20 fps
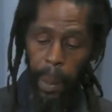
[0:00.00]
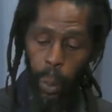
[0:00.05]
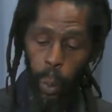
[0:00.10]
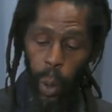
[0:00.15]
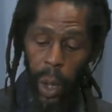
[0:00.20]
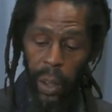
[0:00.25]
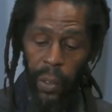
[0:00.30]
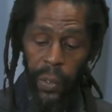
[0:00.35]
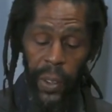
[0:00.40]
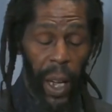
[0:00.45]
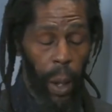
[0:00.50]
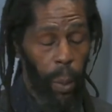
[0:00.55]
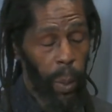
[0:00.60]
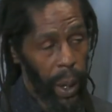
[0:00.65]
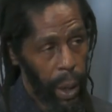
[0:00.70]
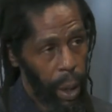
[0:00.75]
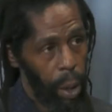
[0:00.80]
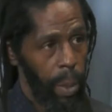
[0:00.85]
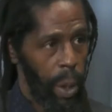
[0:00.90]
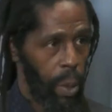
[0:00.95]
aware of that when
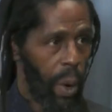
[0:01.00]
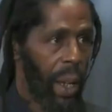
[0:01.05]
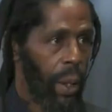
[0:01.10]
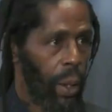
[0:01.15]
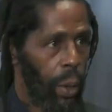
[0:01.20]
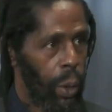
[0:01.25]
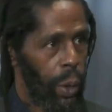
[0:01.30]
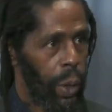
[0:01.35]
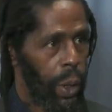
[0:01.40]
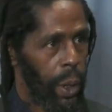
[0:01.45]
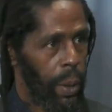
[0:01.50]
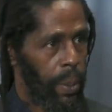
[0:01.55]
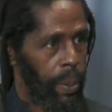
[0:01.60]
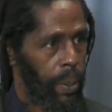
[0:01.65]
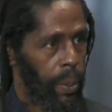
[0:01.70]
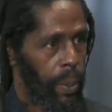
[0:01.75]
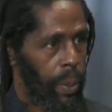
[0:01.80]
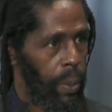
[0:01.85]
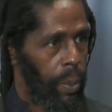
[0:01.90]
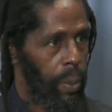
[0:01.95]
I got my records,
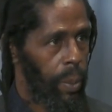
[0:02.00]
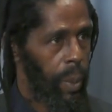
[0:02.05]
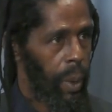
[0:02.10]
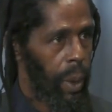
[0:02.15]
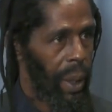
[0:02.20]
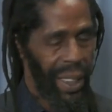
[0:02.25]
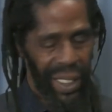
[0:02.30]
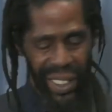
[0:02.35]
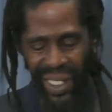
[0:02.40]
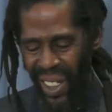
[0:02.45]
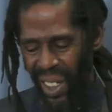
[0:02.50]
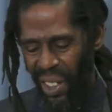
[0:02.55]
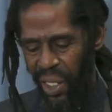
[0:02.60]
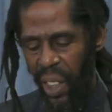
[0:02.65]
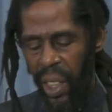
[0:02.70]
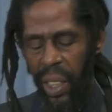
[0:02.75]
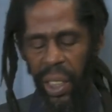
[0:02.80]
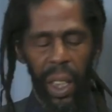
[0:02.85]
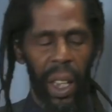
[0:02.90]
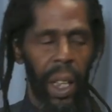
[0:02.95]
and that's six
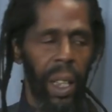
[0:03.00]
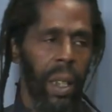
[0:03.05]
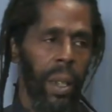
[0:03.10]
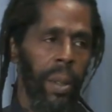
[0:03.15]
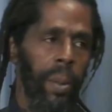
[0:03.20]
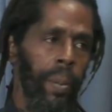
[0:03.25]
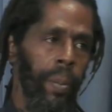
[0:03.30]
years later.